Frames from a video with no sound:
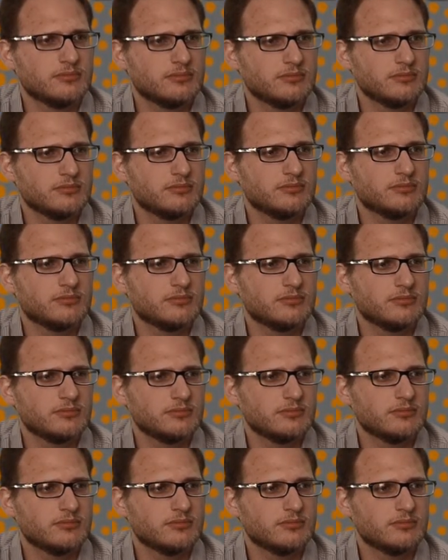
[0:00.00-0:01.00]

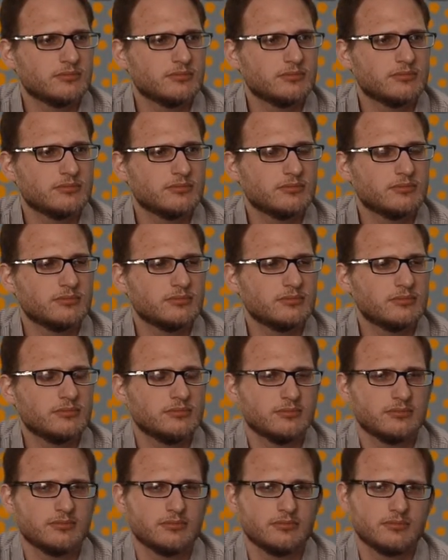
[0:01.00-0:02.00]

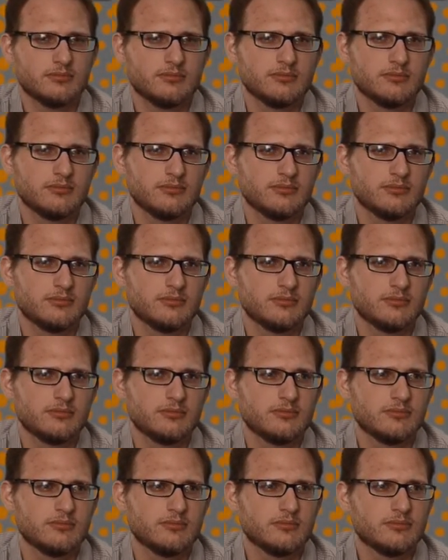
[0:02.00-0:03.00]

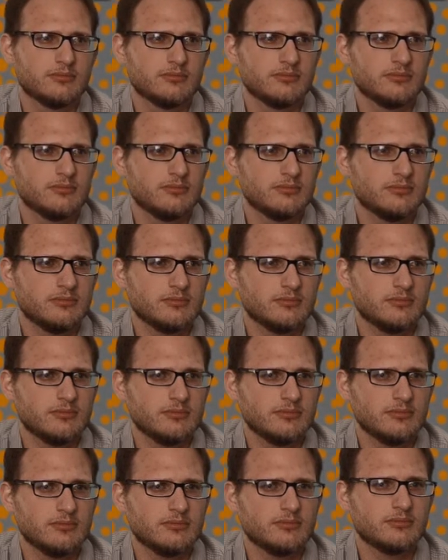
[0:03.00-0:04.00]

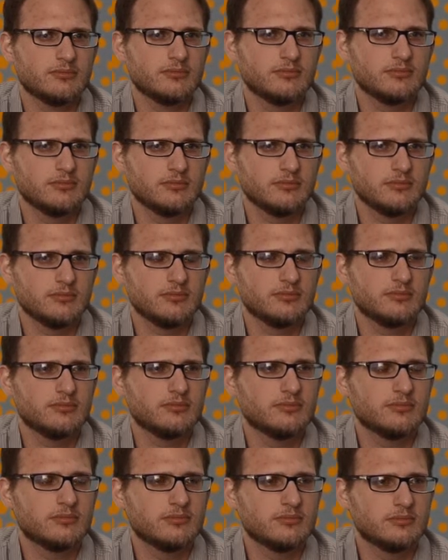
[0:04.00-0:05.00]

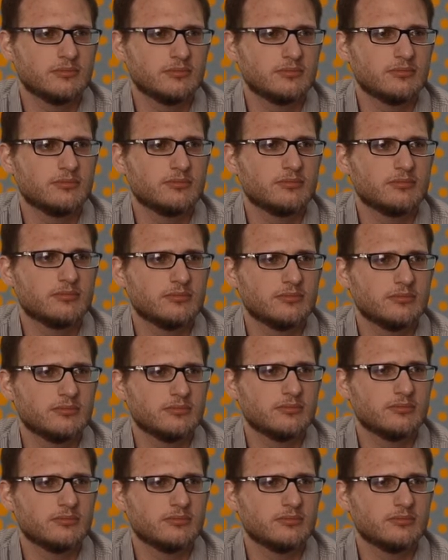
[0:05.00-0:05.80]
[no speech]